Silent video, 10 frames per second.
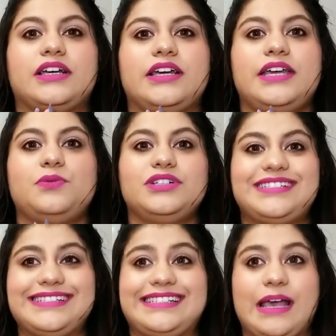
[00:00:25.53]
it was
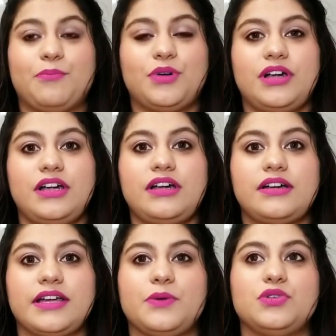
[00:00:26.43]

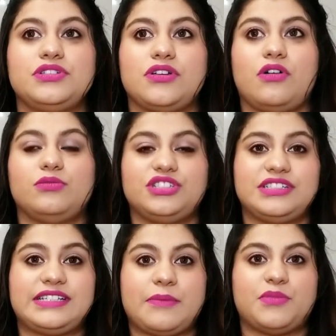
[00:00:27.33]
December, it was almost
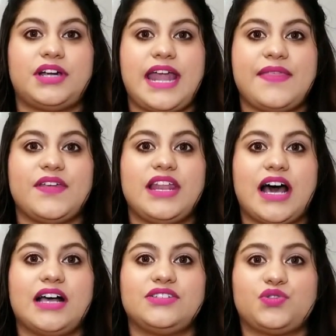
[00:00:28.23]
December, and the
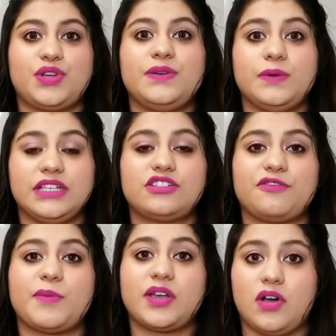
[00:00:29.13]
last 3 weeks
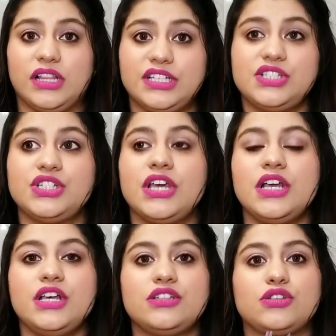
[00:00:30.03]
of my college.
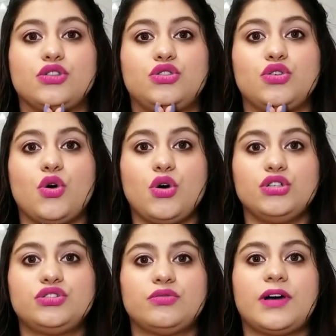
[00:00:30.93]
So
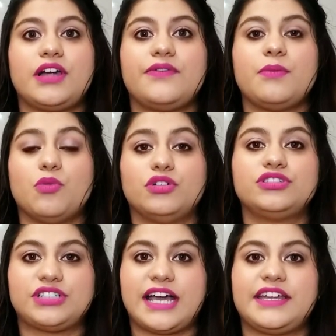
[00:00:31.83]
those were the
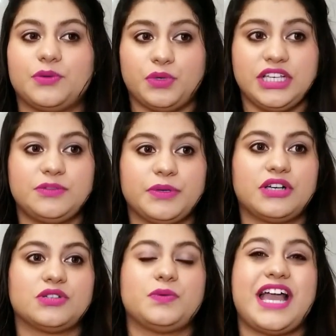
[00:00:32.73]
most tiring weeks
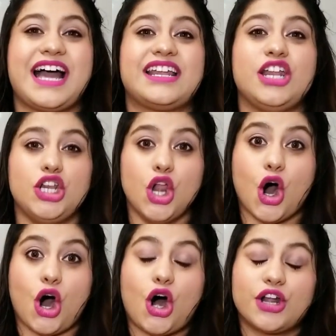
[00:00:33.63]
because we had a
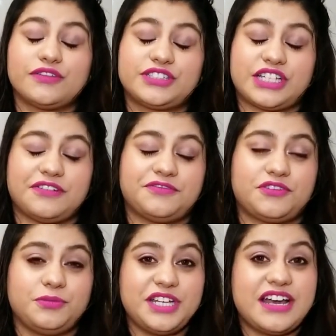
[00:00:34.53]
lot of
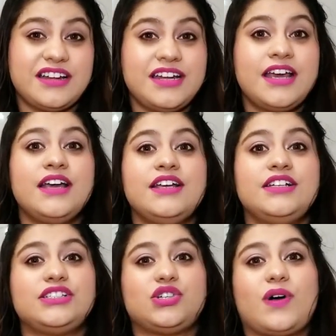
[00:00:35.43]
stuff to be done.
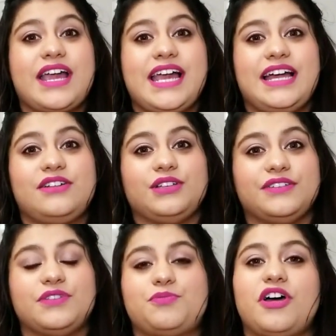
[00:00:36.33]
So I had to
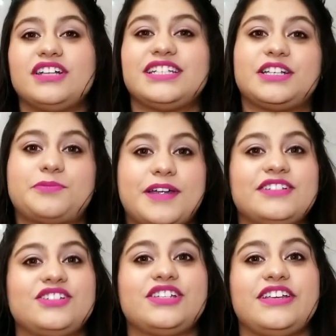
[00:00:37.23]
give the projects,
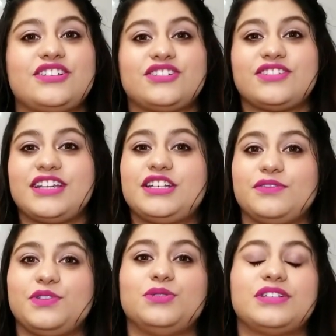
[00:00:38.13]
presentations,
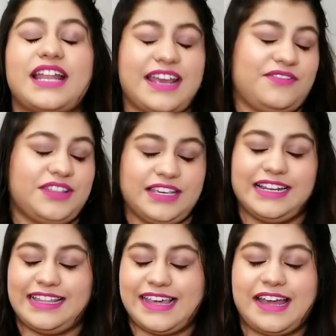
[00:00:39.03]
interviews, and everything
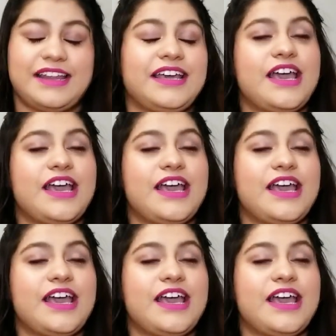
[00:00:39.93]
like that.